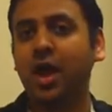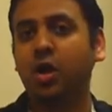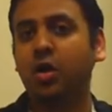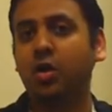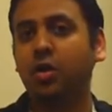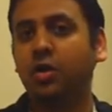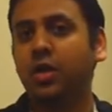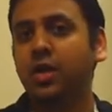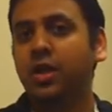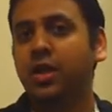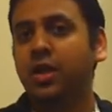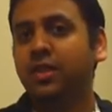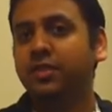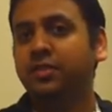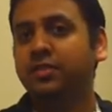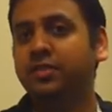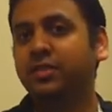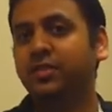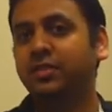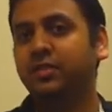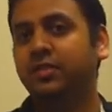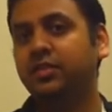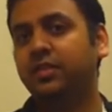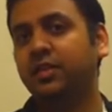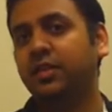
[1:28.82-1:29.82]
Now,
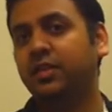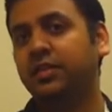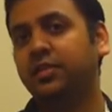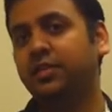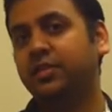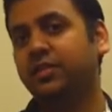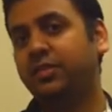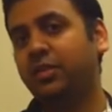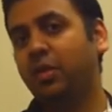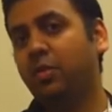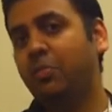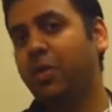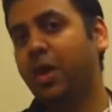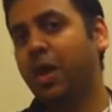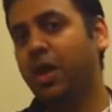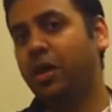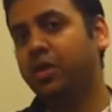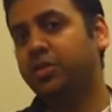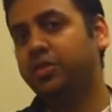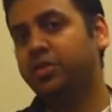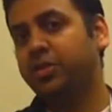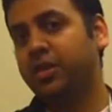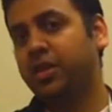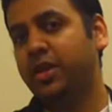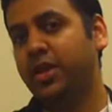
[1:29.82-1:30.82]
since cell
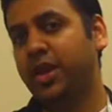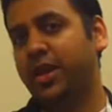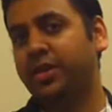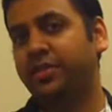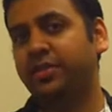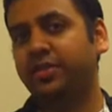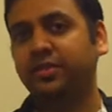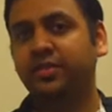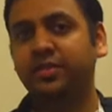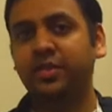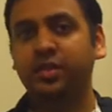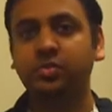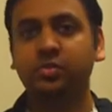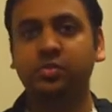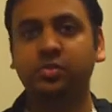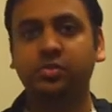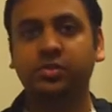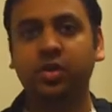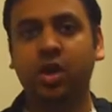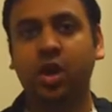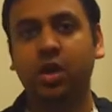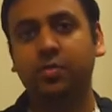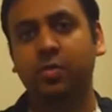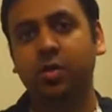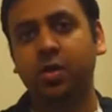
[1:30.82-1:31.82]
biology and the
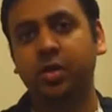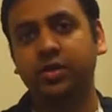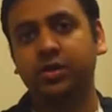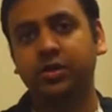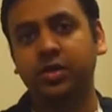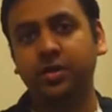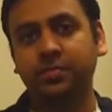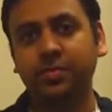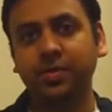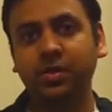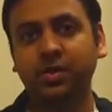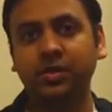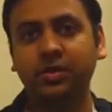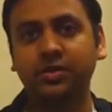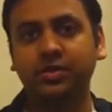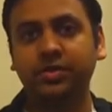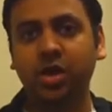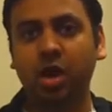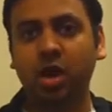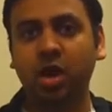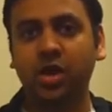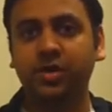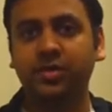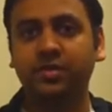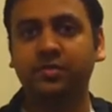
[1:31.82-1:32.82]
central dogma are
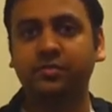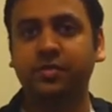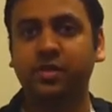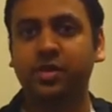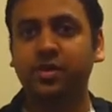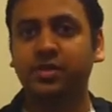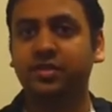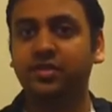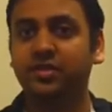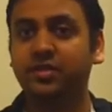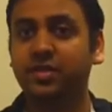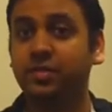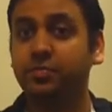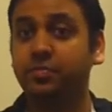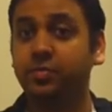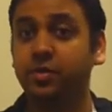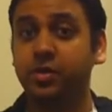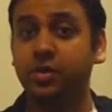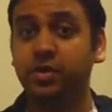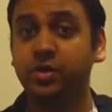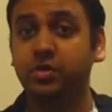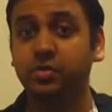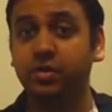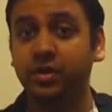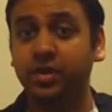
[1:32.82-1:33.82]
typically taught as very
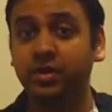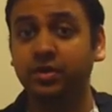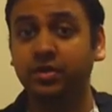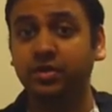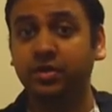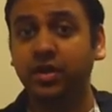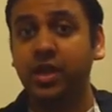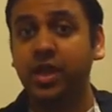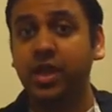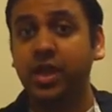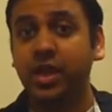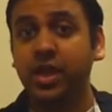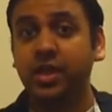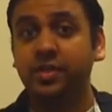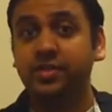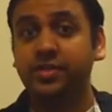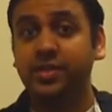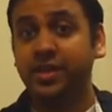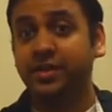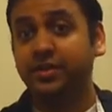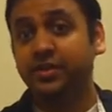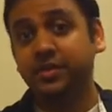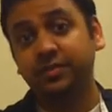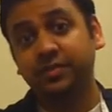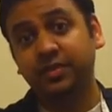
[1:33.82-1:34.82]
separate units,
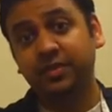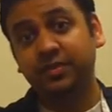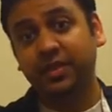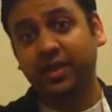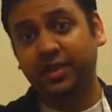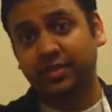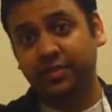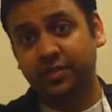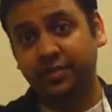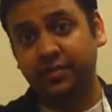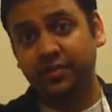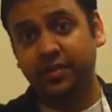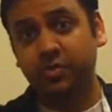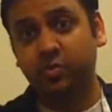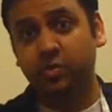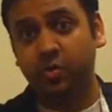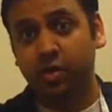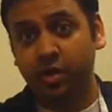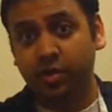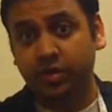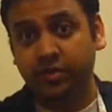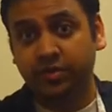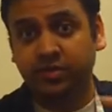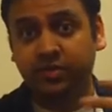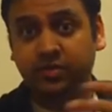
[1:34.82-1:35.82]
the idea of this
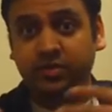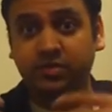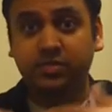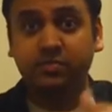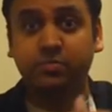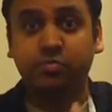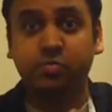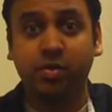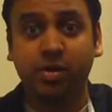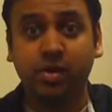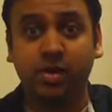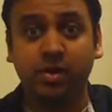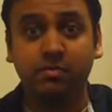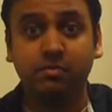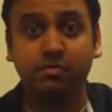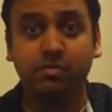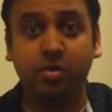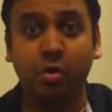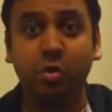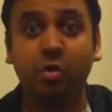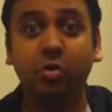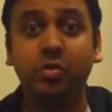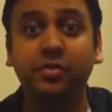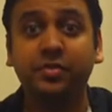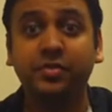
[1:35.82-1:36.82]
activity was to bring
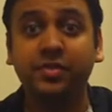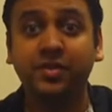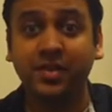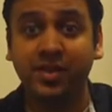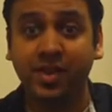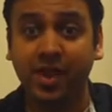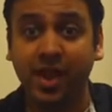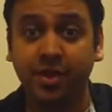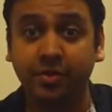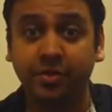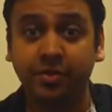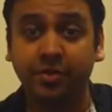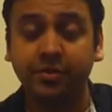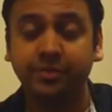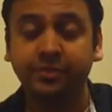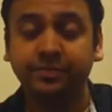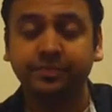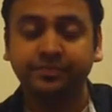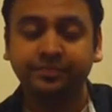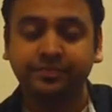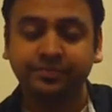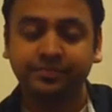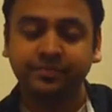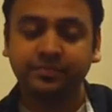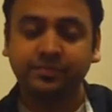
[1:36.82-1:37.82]
them both
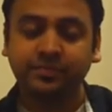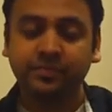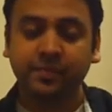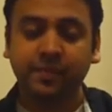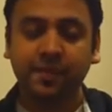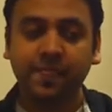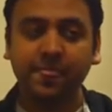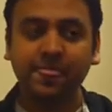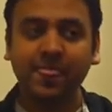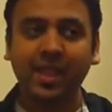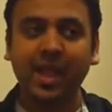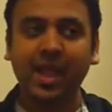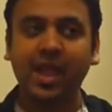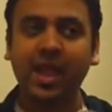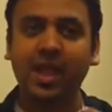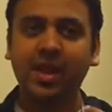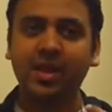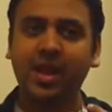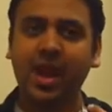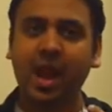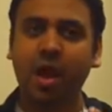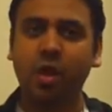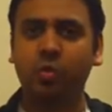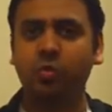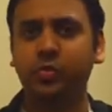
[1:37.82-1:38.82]
together.
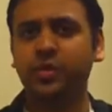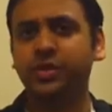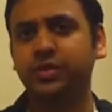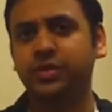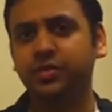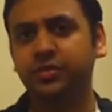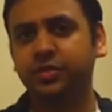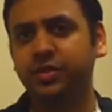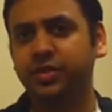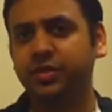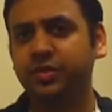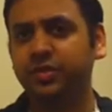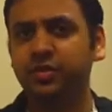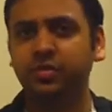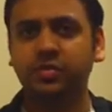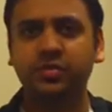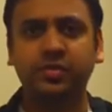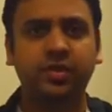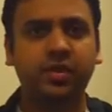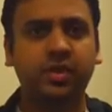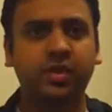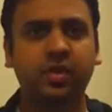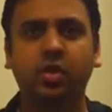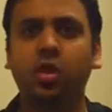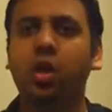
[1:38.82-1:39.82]
Now, we do this
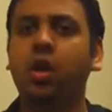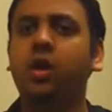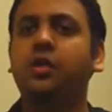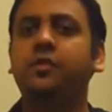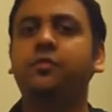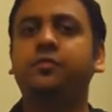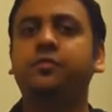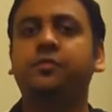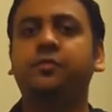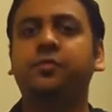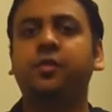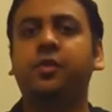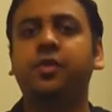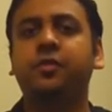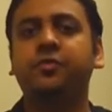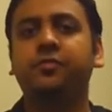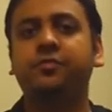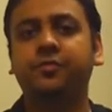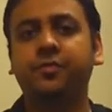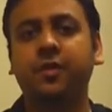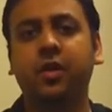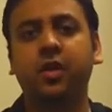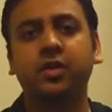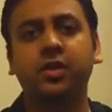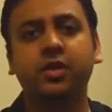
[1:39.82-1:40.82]
using a lot of
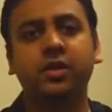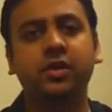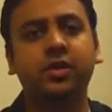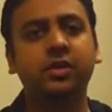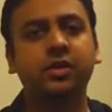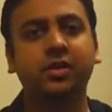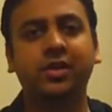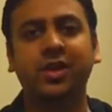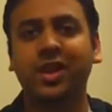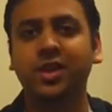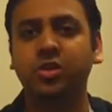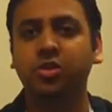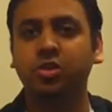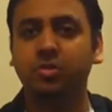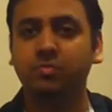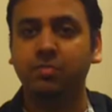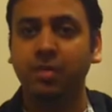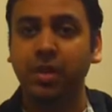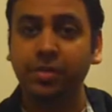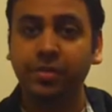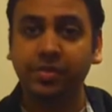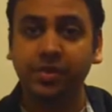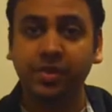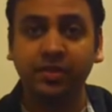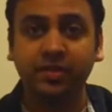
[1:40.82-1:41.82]
very fun and
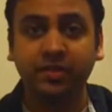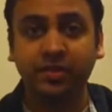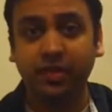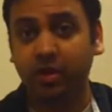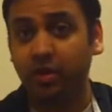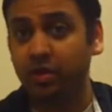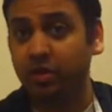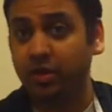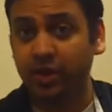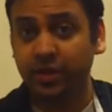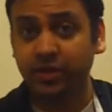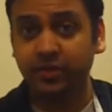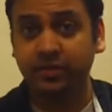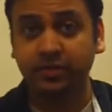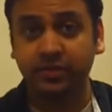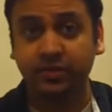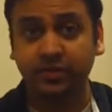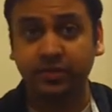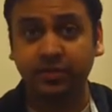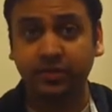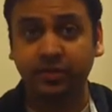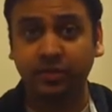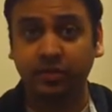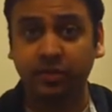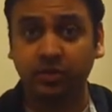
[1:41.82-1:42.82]
engaging methods, and I'll get
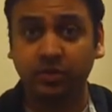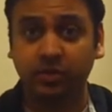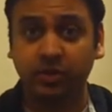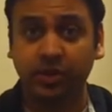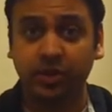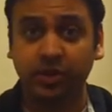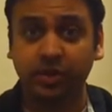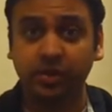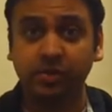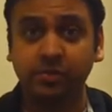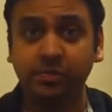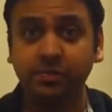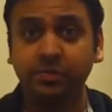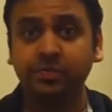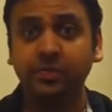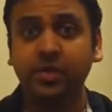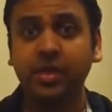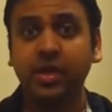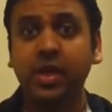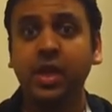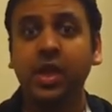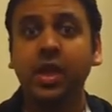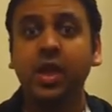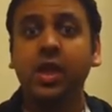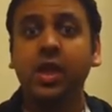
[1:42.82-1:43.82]
into this a little later.